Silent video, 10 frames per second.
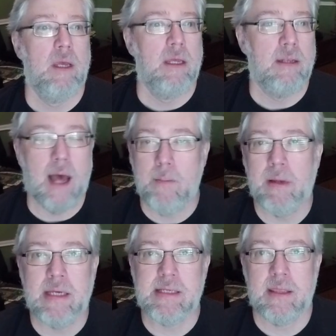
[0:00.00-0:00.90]
Not
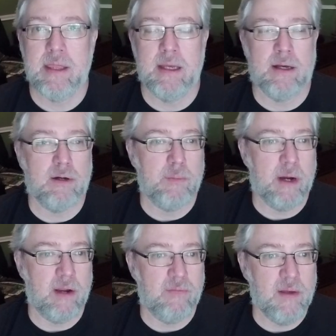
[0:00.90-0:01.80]
because I think
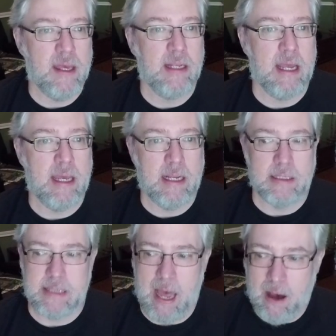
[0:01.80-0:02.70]
Huckleberry Finn and
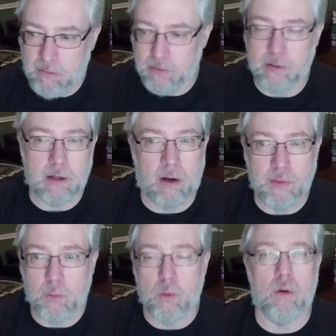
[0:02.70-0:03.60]
its outlook on
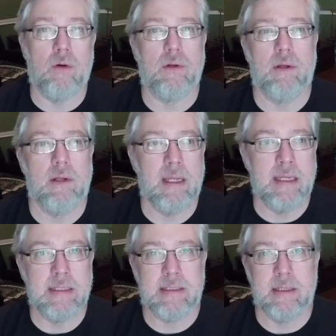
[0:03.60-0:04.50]
the world
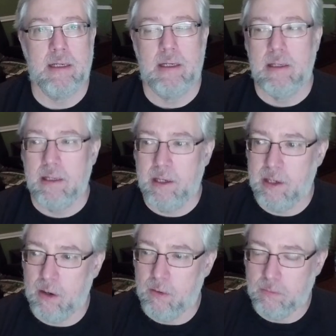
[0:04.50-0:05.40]
is, you
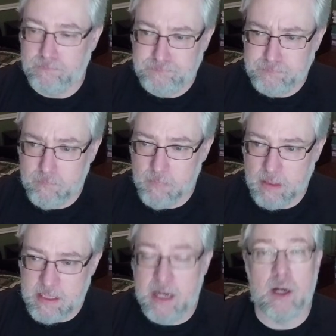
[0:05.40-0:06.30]
know,
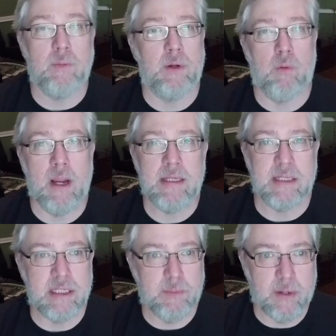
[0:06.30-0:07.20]
terribly
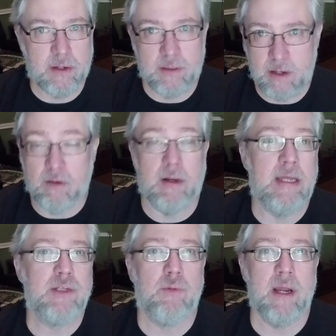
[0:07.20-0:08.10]
racist, but there
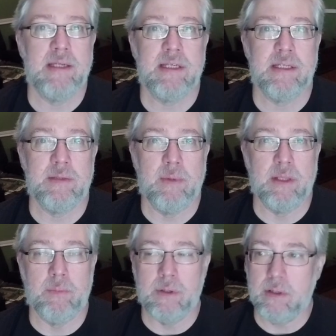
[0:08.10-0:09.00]
is racism in
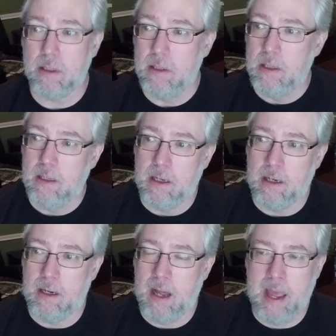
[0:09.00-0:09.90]
the book.
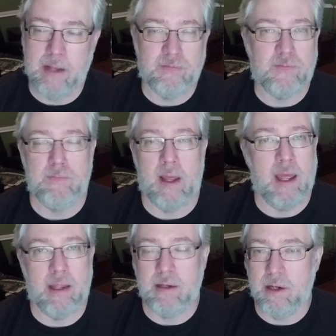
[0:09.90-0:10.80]
And
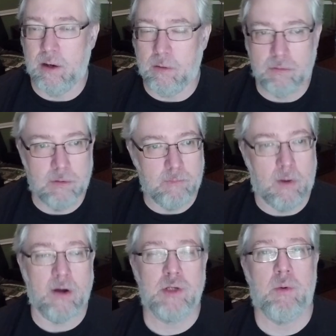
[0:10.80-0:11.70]
you know,
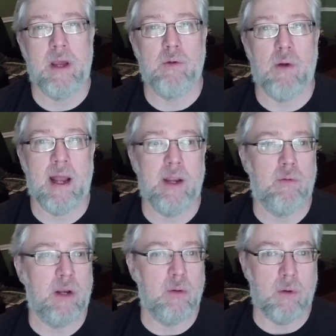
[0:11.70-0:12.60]
Mark Twain writing
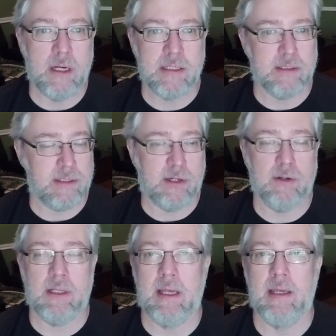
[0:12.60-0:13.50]
when he was
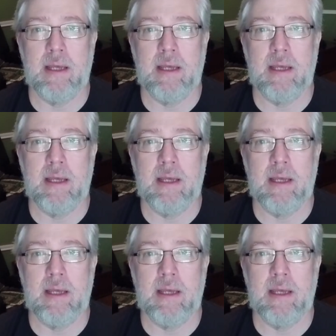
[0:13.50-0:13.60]
certainly